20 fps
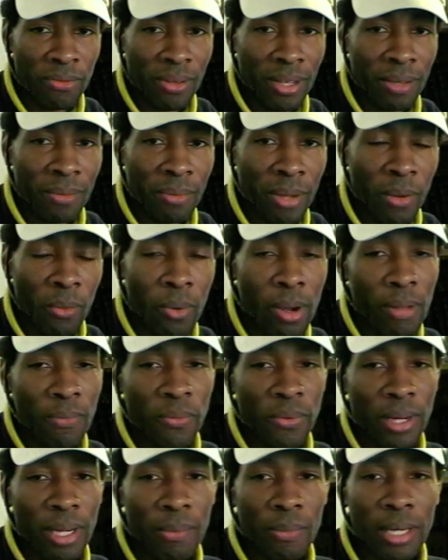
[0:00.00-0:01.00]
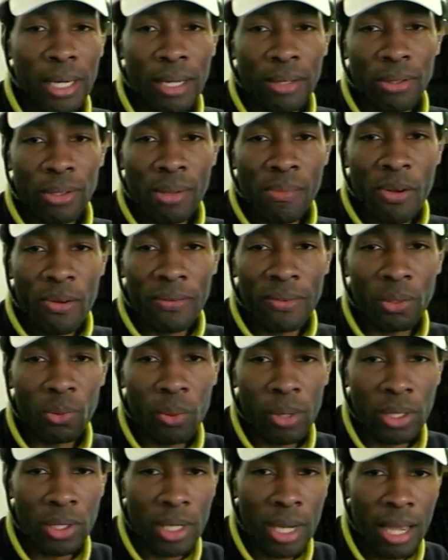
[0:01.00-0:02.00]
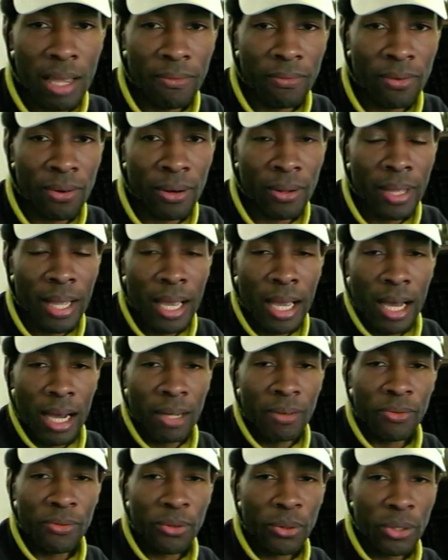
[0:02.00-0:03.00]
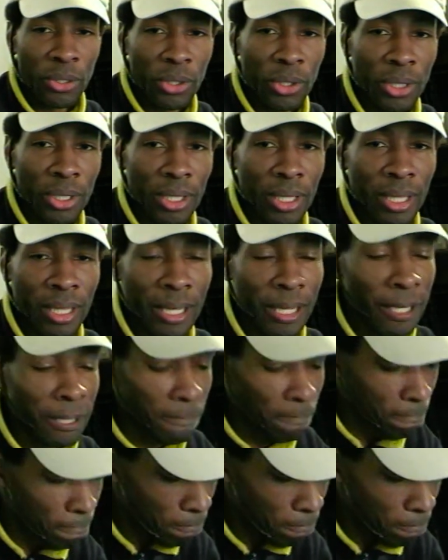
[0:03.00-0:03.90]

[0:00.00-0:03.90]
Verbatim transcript: And my wife and I went out to the movies to watch Skyfall. Unfortunately,